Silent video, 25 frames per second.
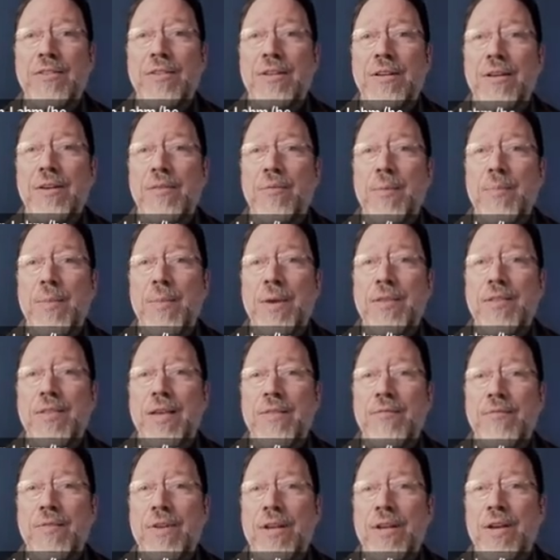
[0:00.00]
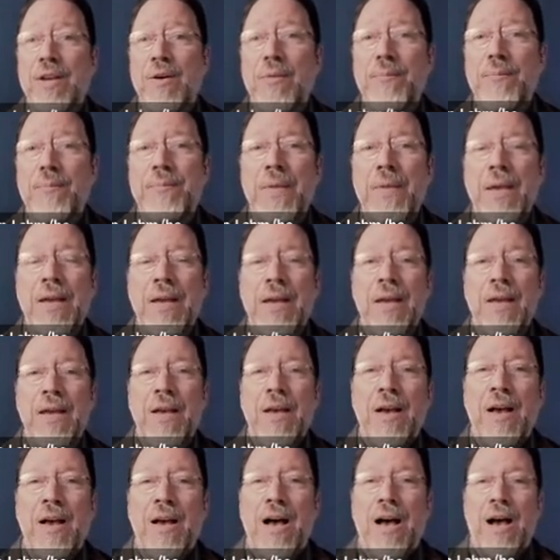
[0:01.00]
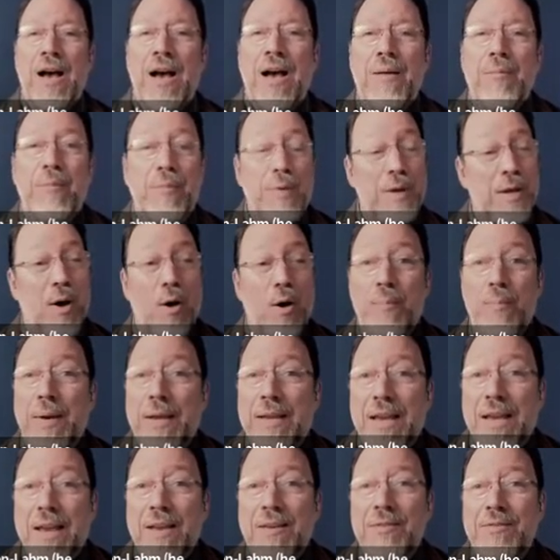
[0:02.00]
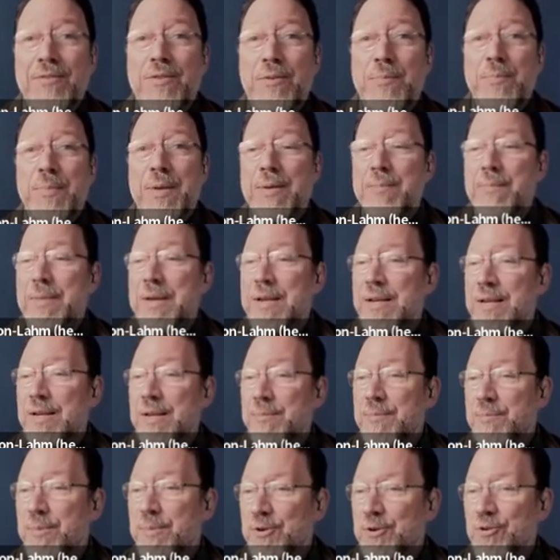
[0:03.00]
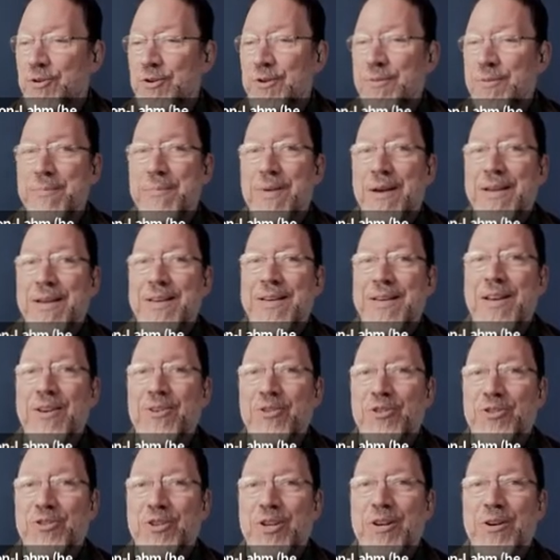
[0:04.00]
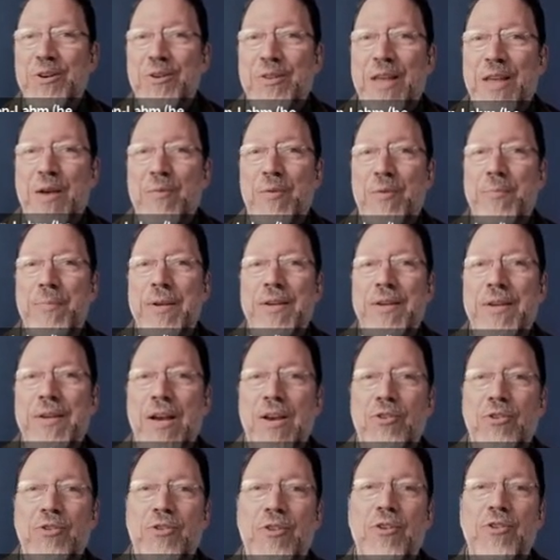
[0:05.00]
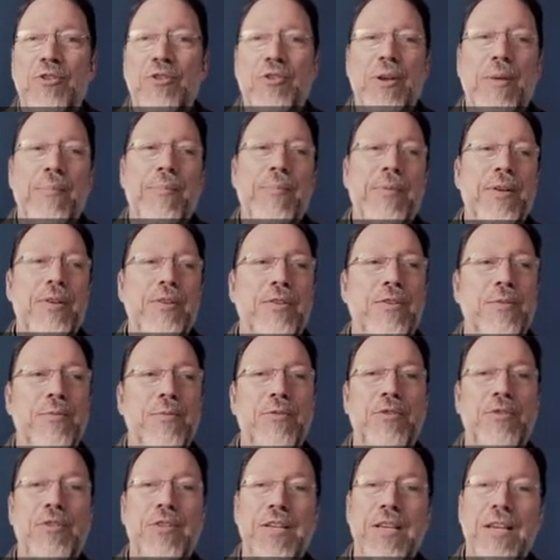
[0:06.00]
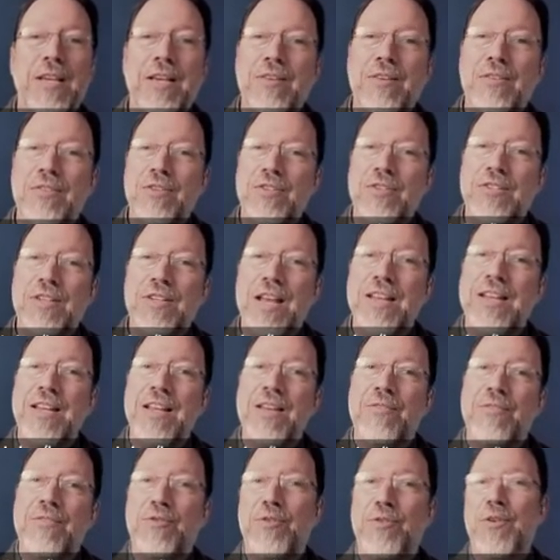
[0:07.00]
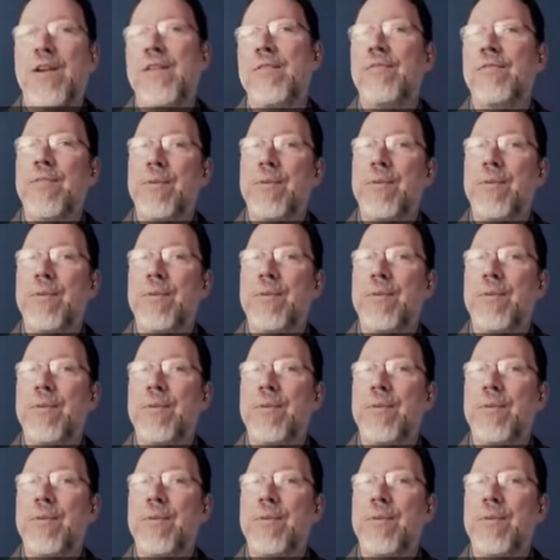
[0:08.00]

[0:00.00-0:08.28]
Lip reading: we made that video. We hope again to be meeting in person by next year. That would be nice. There's something to standing in front of the